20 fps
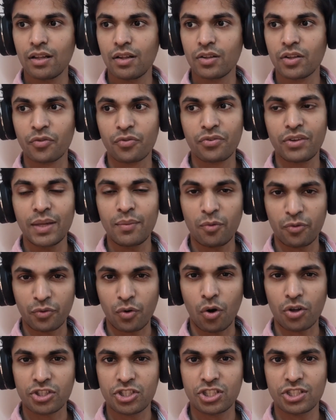the flame of
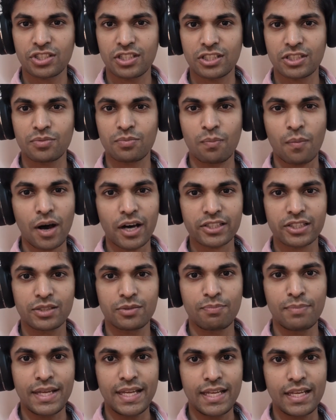consciousness
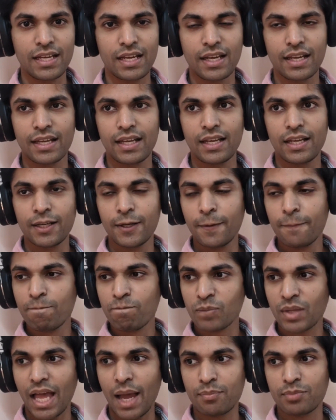must be
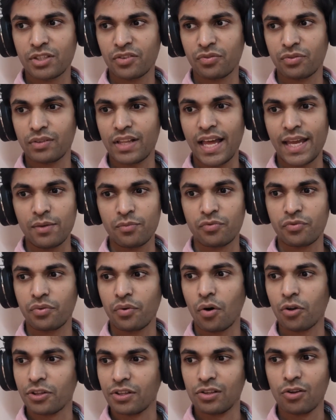kept aflame
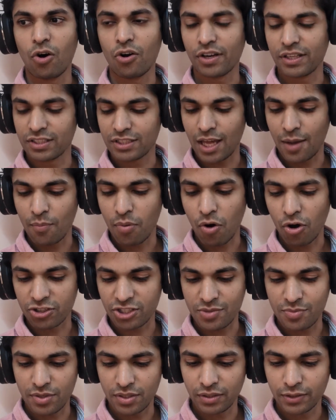for the longest time
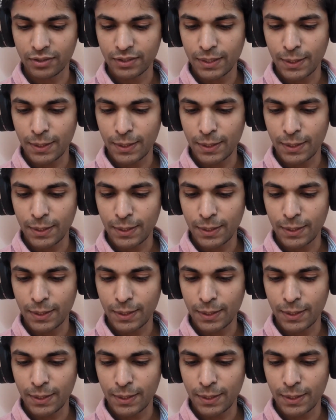possible.